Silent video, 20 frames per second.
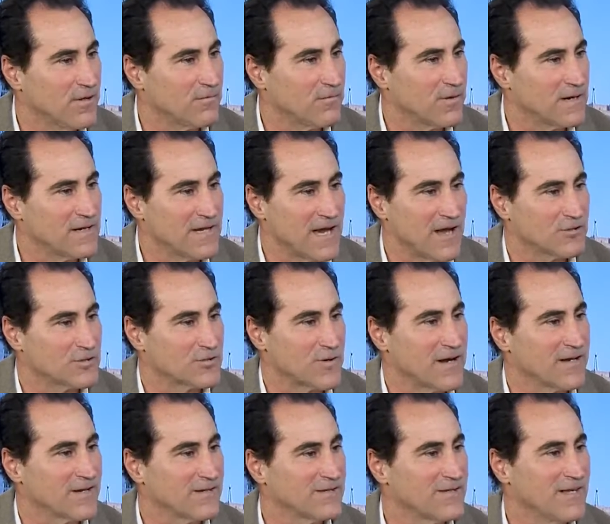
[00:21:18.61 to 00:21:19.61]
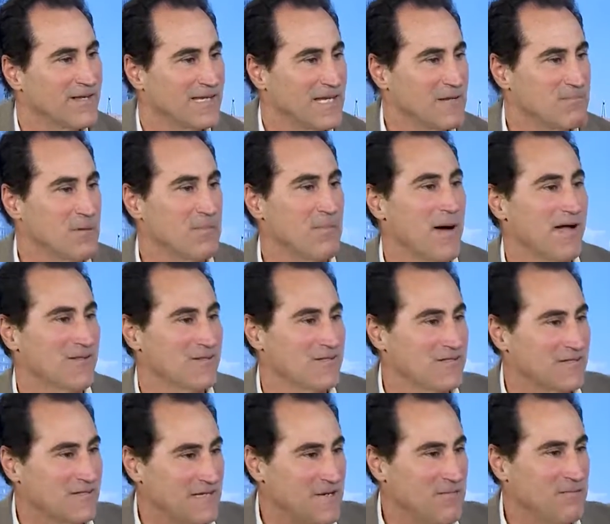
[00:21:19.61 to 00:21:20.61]
right now trying to keep the
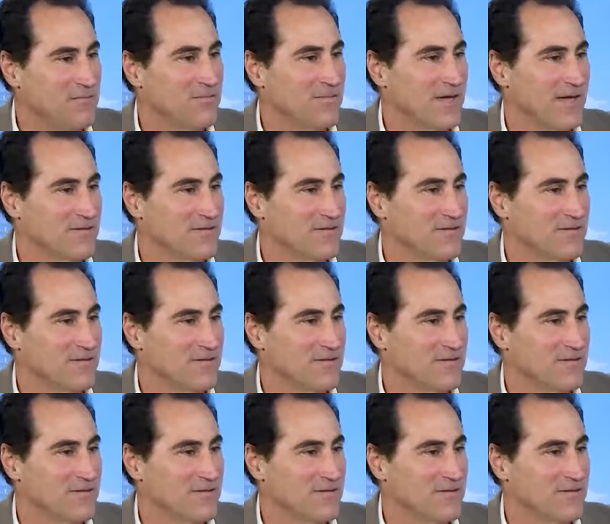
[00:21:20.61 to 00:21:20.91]
Ponzi scheme,